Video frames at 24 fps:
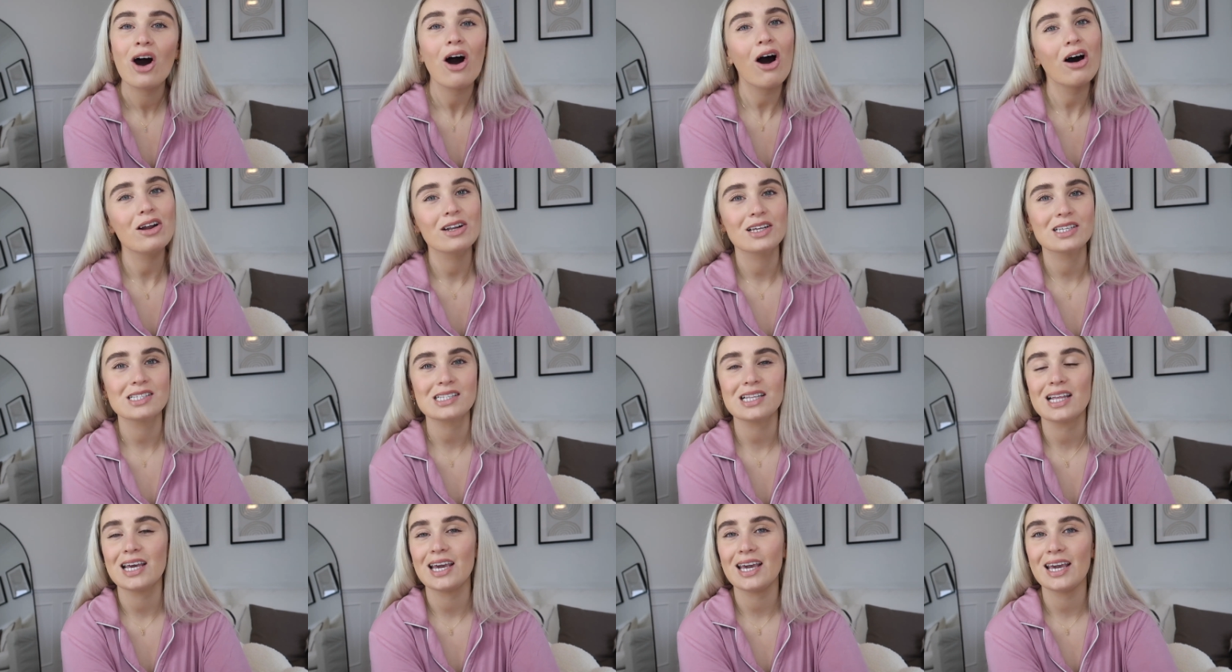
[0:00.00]

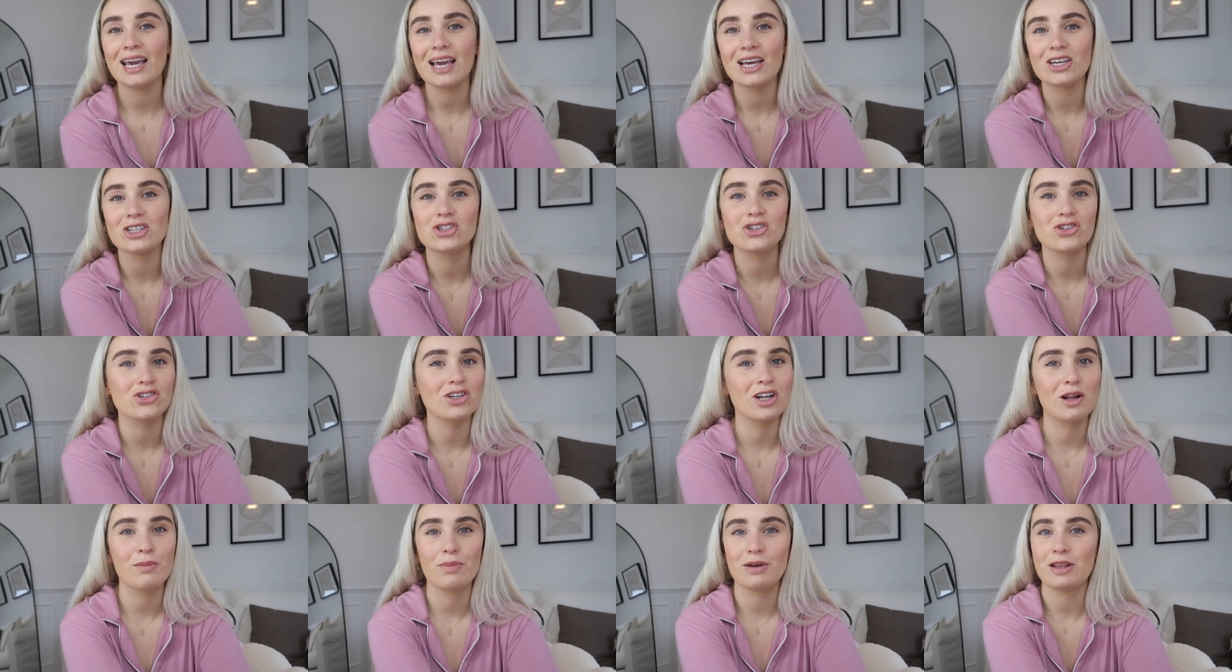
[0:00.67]
Honestly, it's
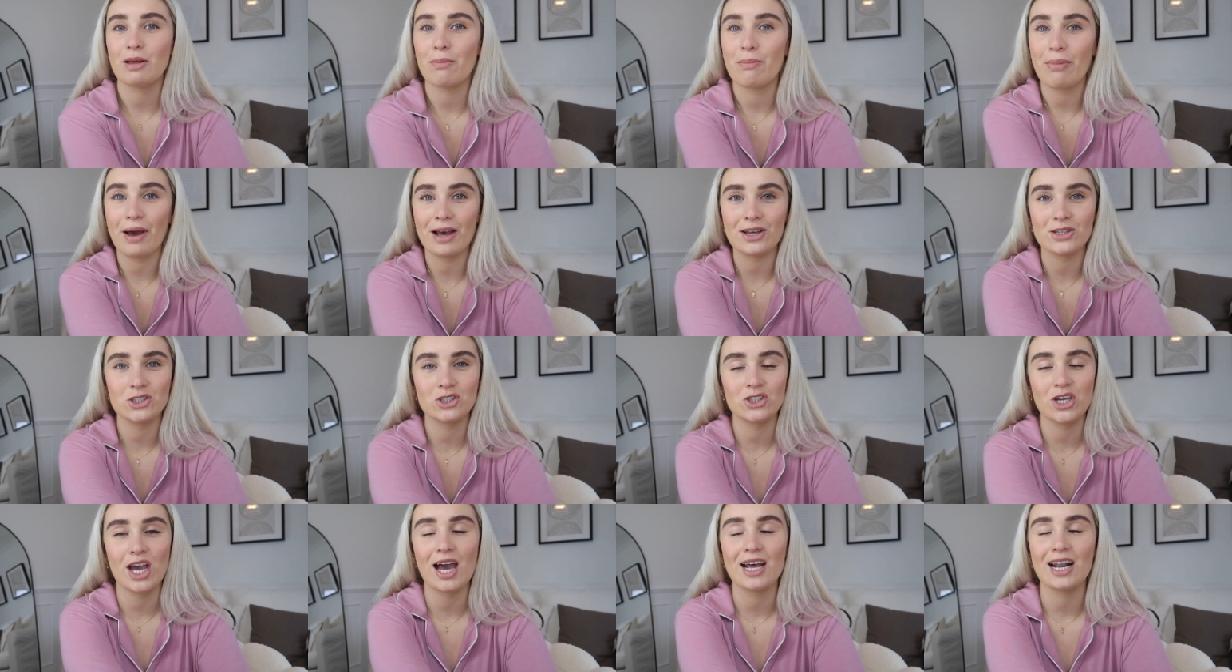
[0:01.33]
just going to be the
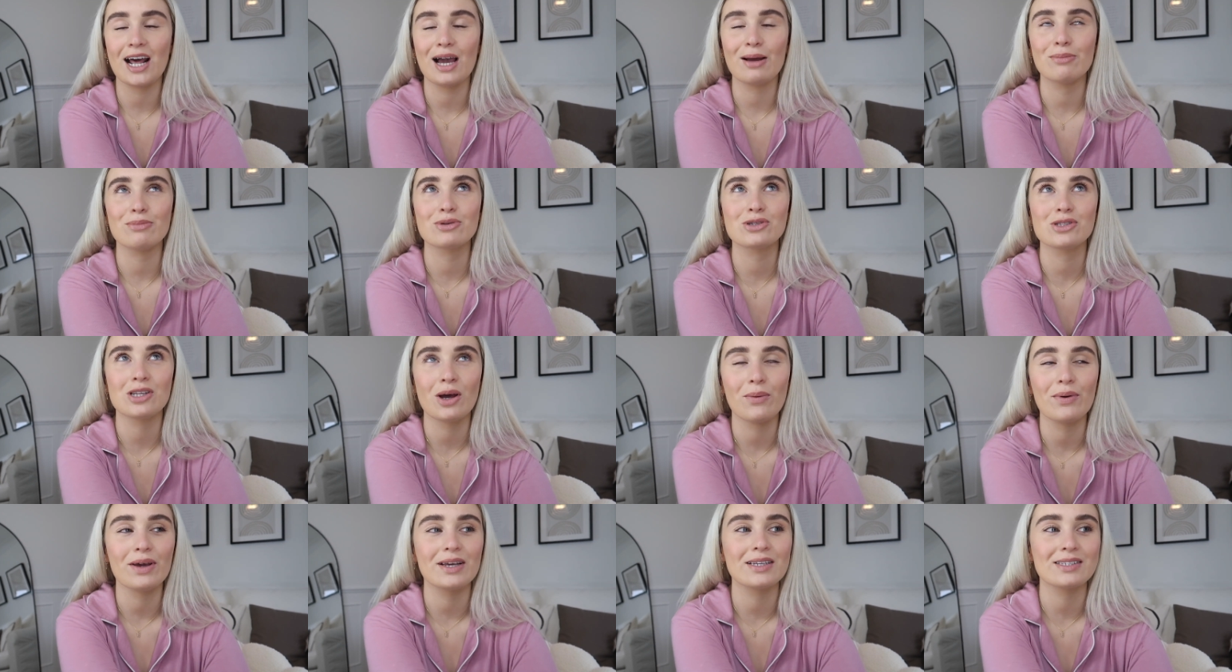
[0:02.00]
best yet, and I'm
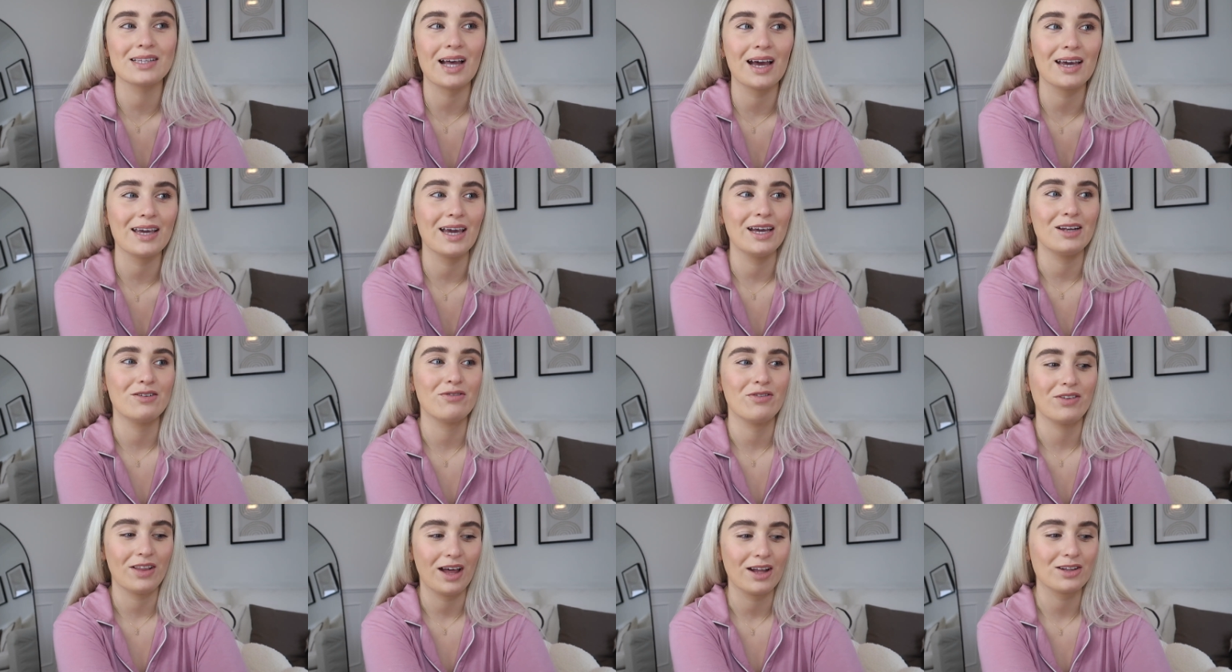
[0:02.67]
so
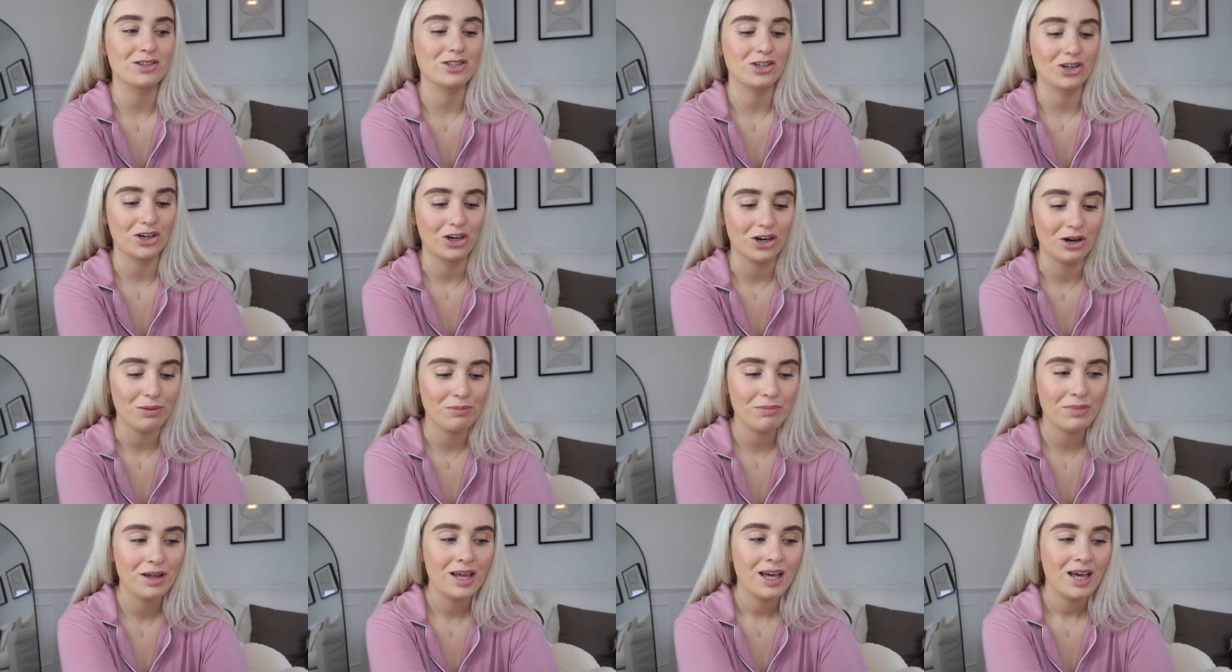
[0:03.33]
excited for that to
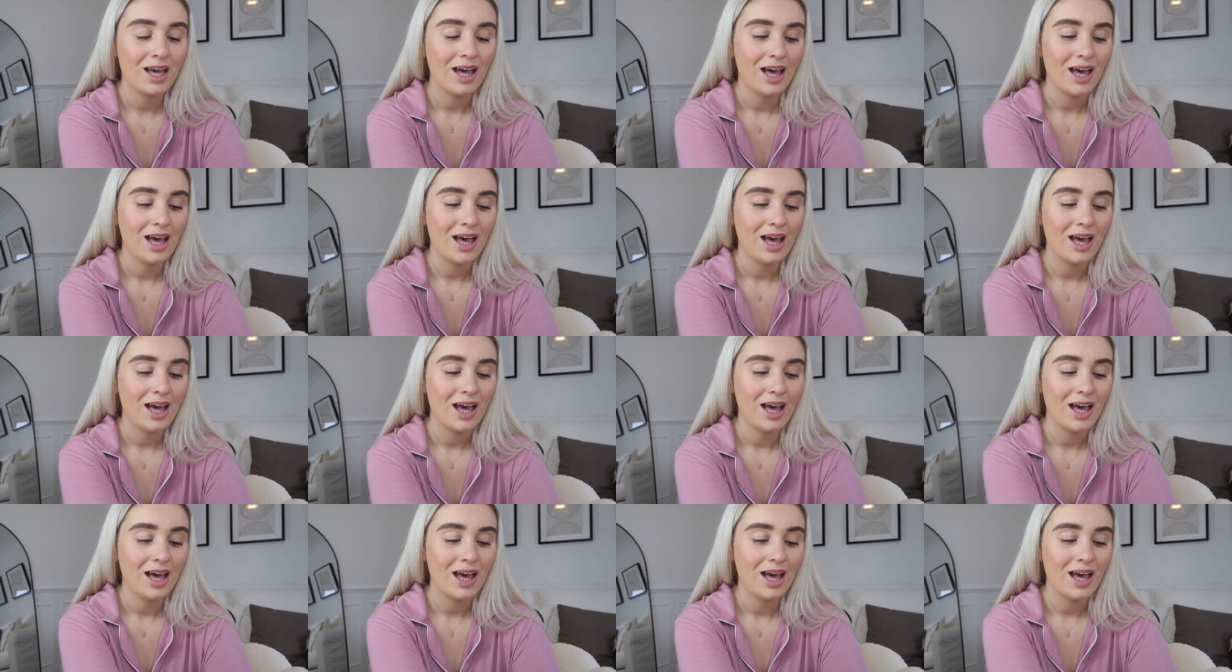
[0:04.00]
come.